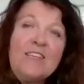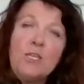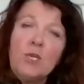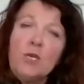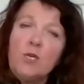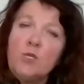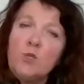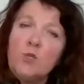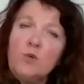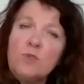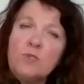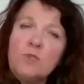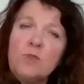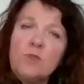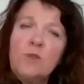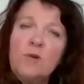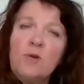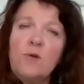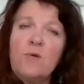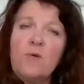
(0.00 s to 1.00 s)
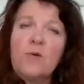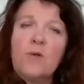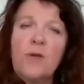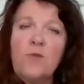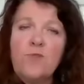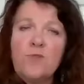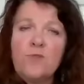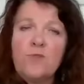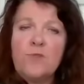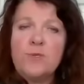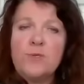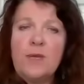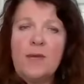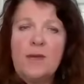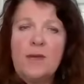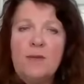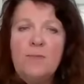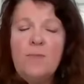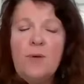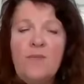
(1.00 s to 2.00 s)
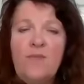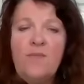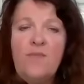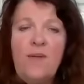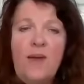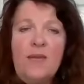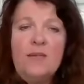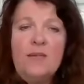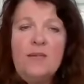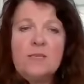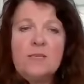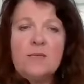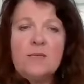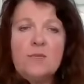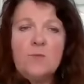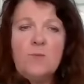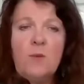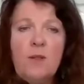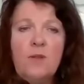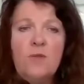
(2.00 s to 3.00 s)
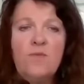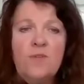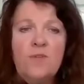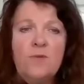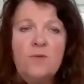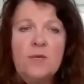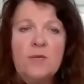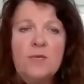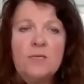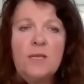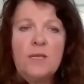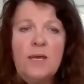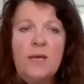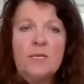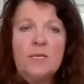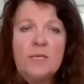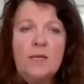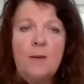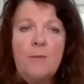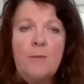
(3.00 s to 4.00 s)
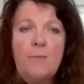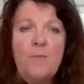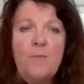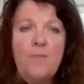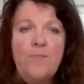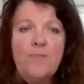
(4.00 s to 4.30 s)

Did her daughter not go through the same fate as well a few years later?